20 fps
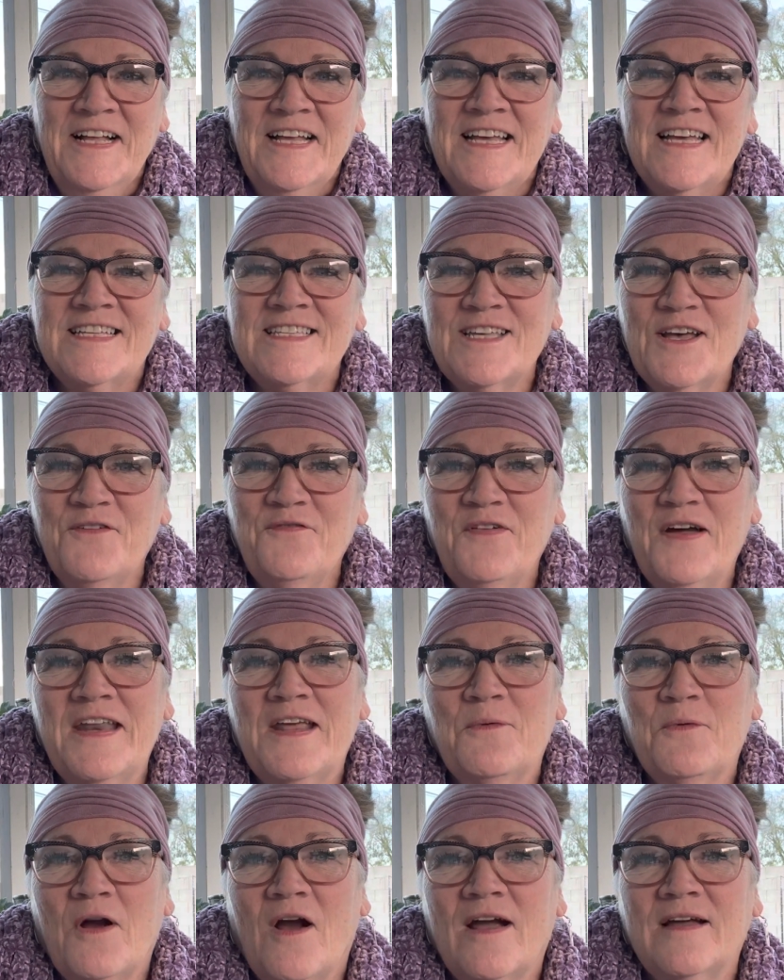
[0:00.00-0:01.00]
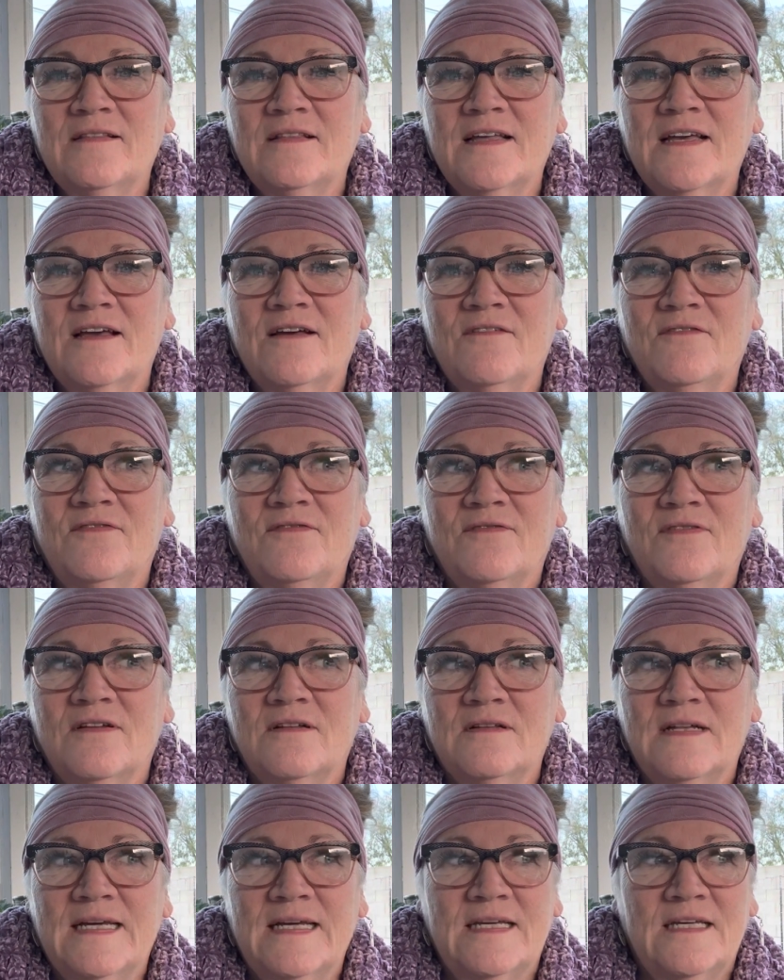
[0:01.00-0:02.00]
It's so funny where I live,
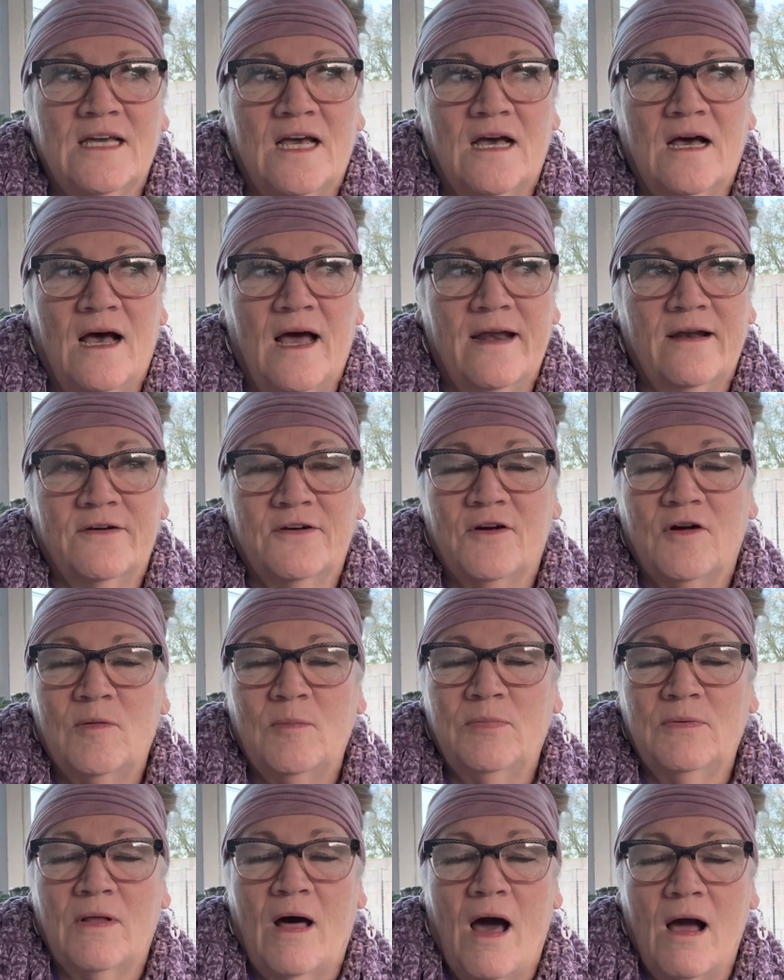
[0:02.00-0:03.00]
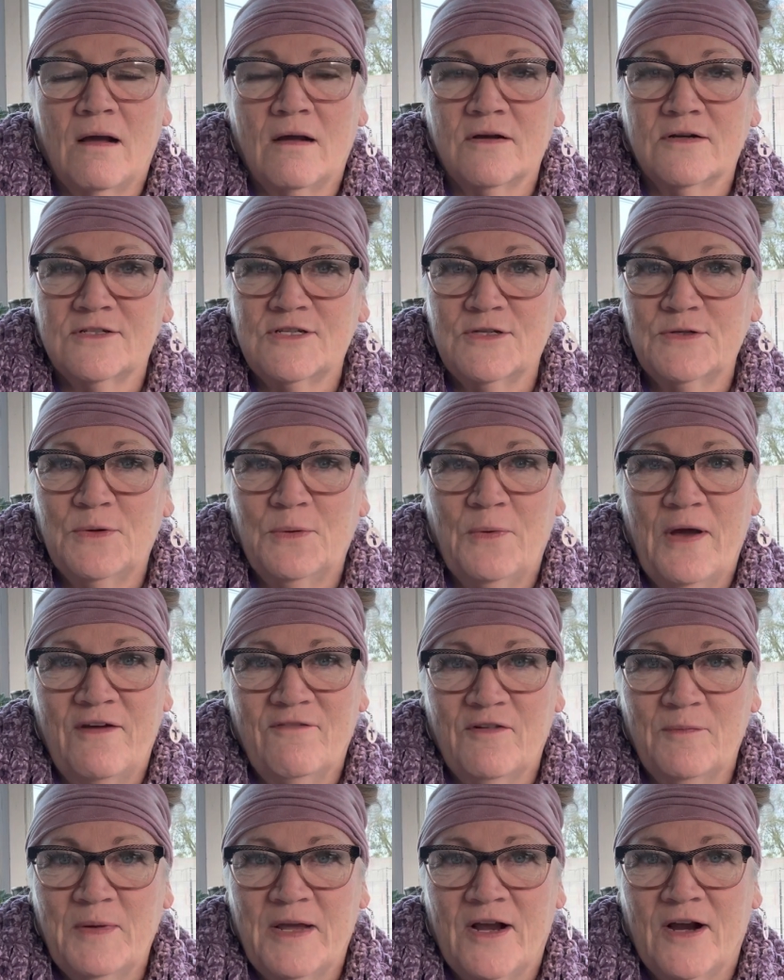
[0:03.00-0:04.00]
like, I don't know, a block or two away
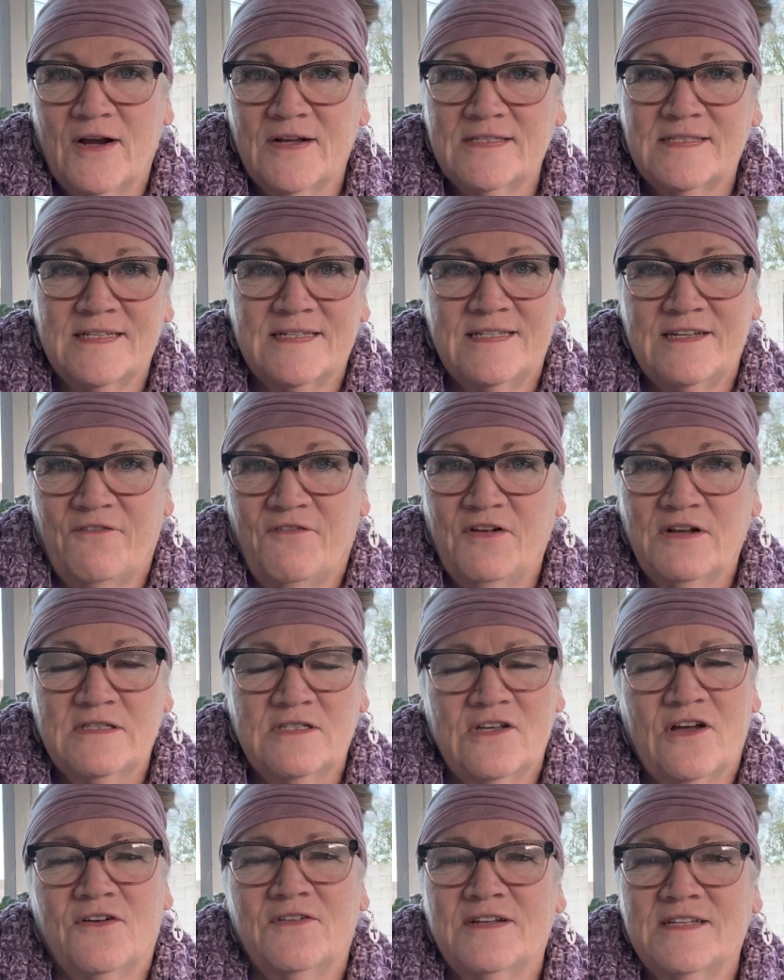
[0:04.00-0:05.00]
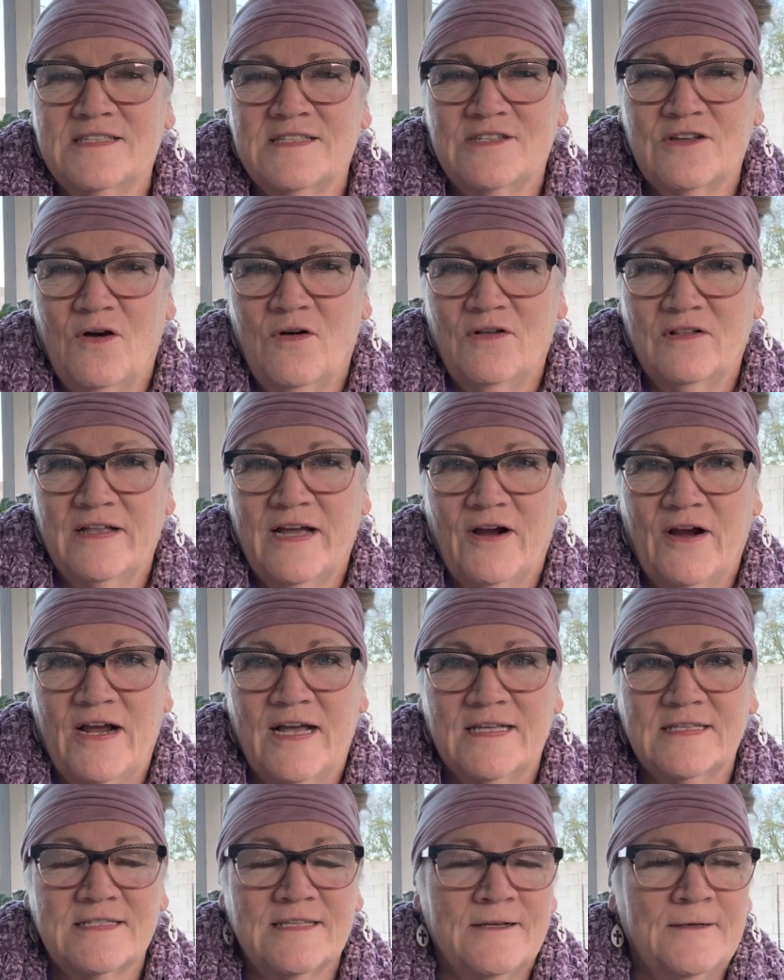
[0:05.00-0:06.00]
from here. It's a different zone. It's so
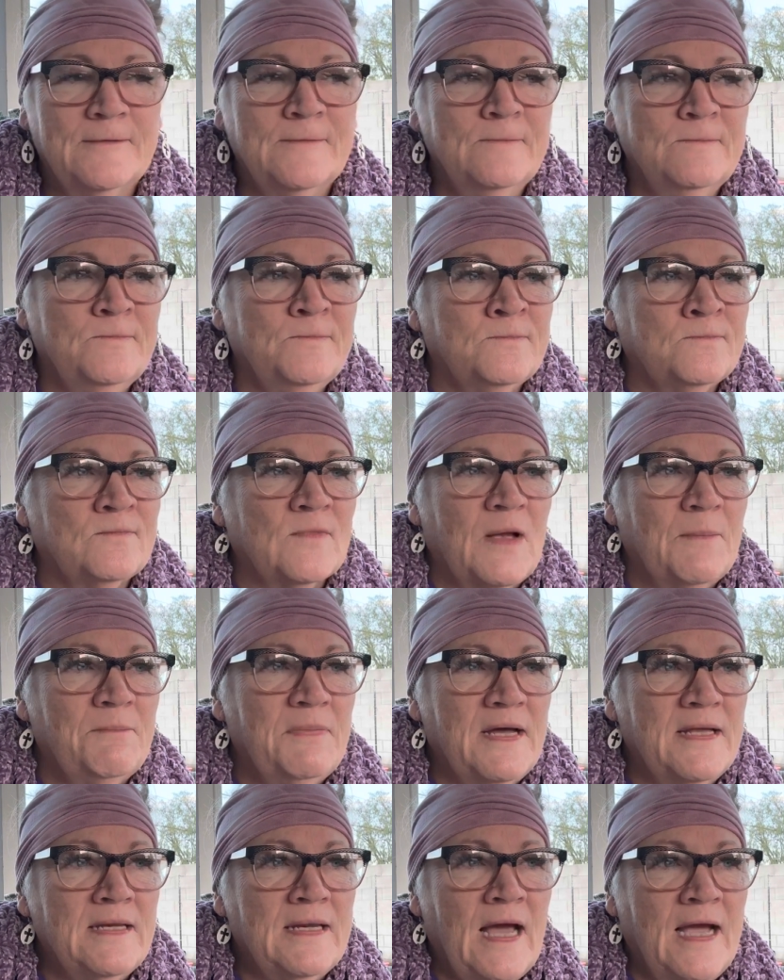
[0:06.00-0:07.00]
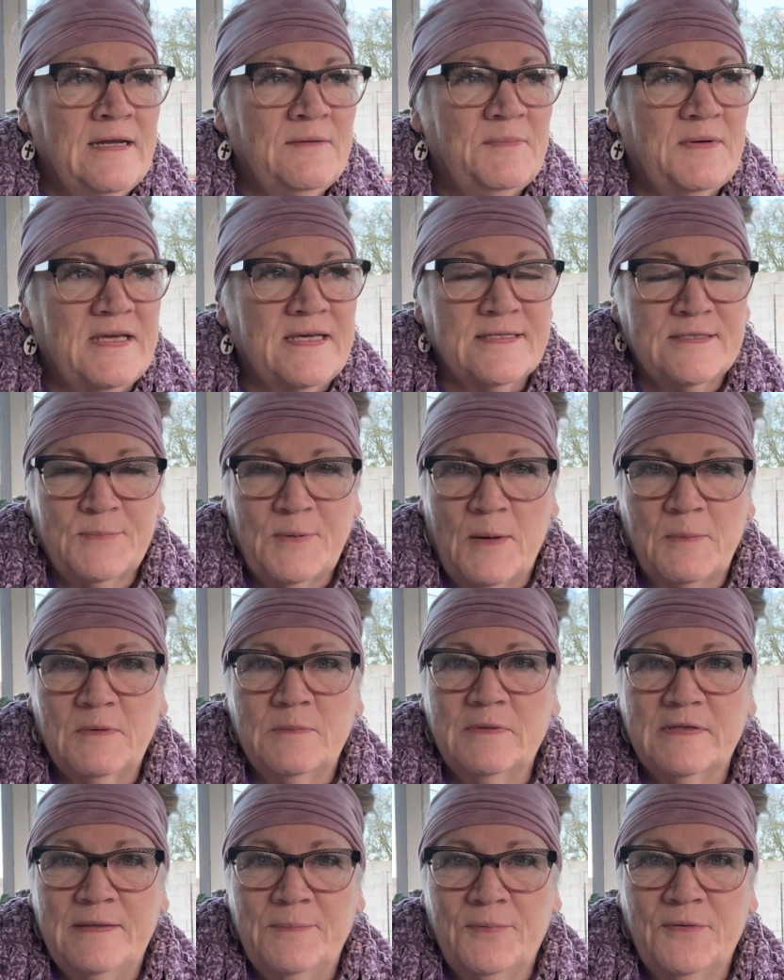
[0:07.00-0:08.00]
hilarious. But 9B is
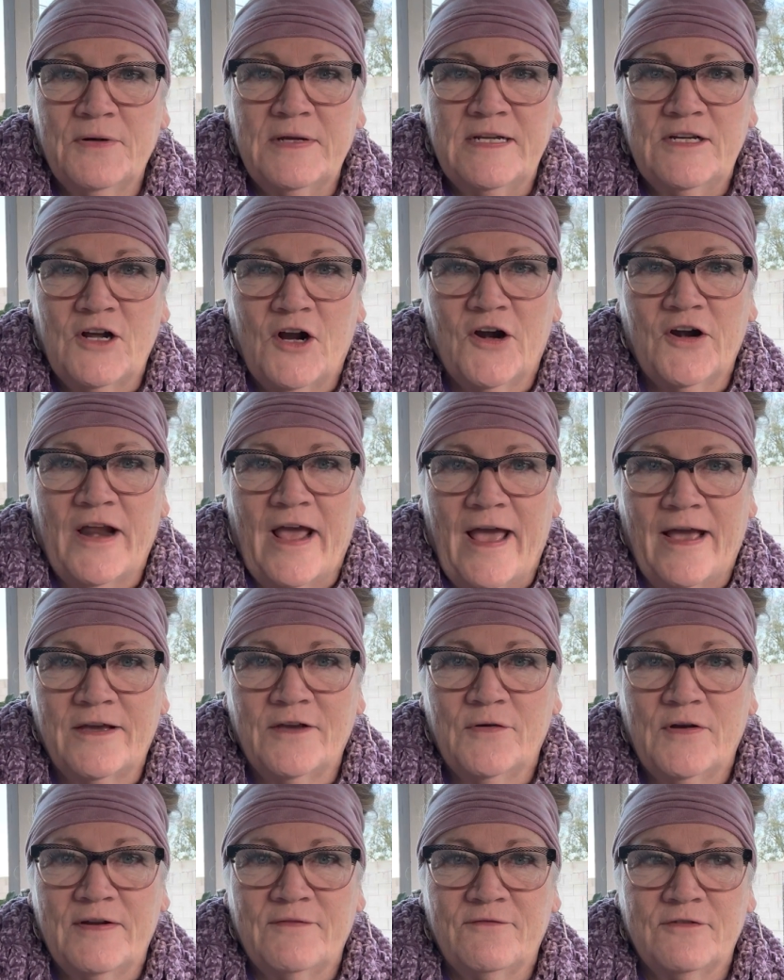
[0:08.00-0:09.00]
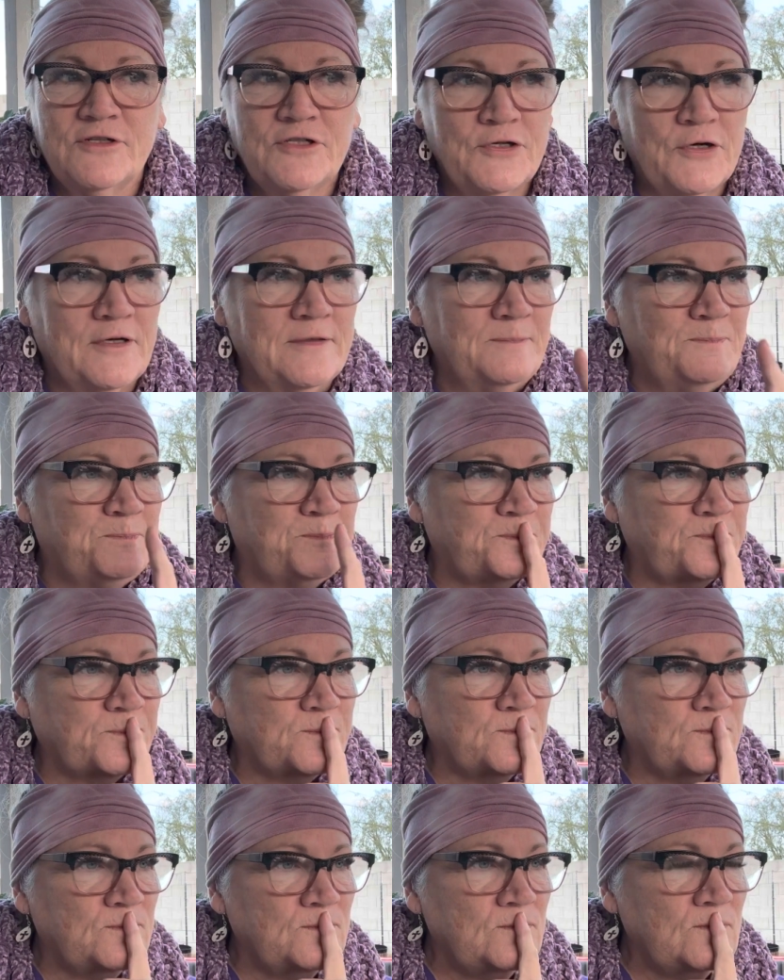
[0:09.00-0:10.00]
probably pretty darn accurate for sure.
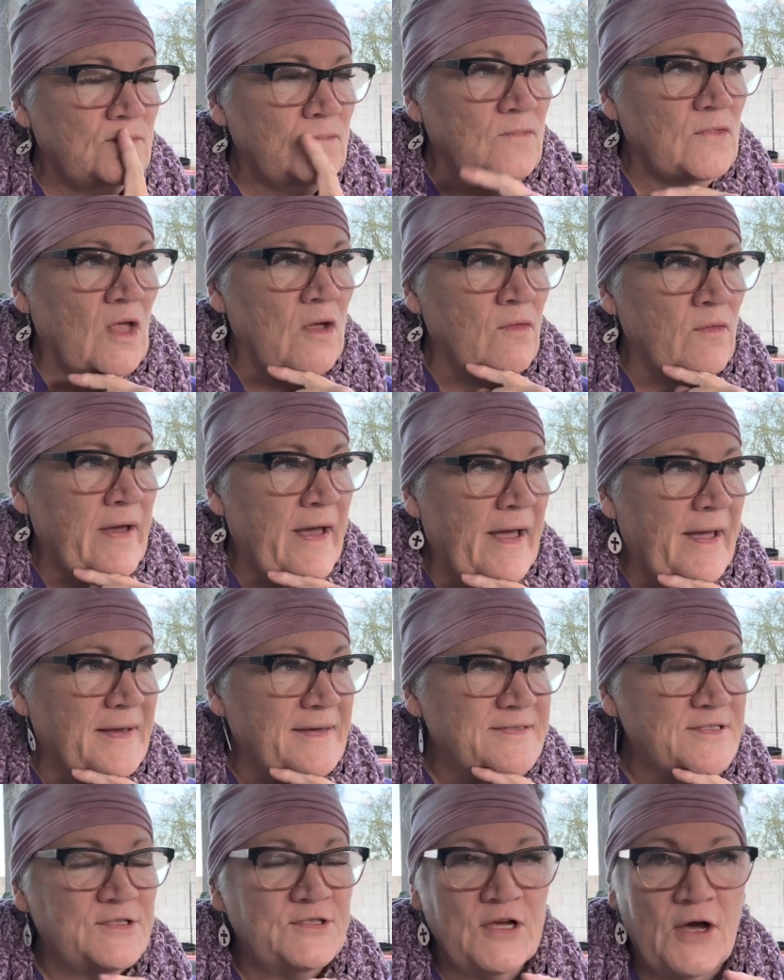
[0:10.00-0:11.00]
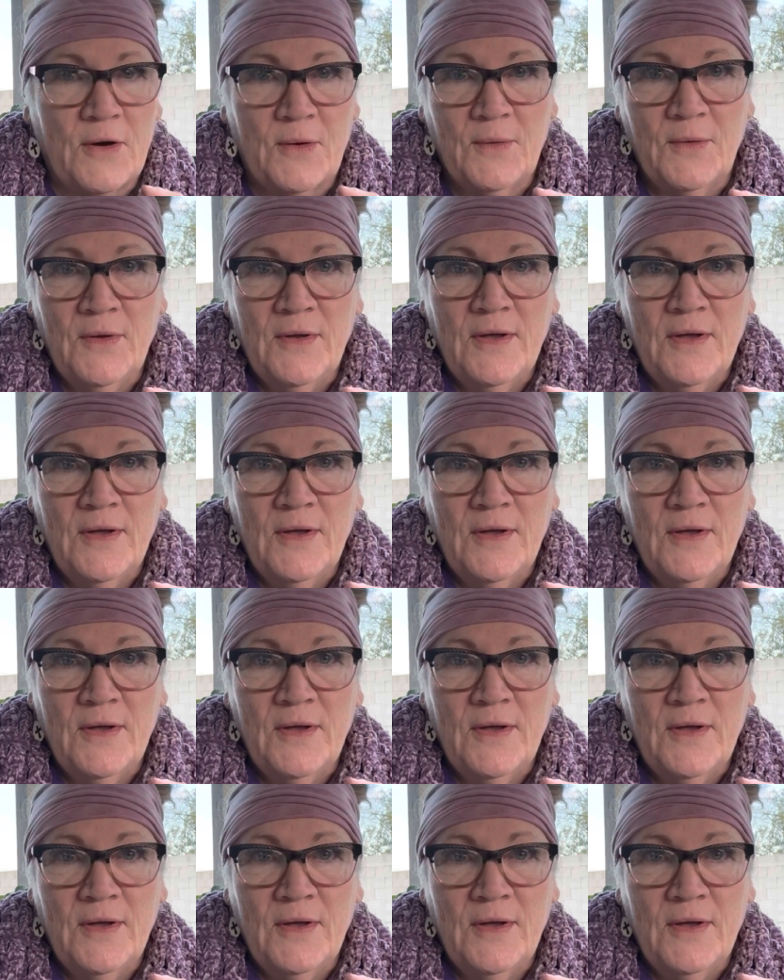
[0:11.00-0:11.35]
Okay, so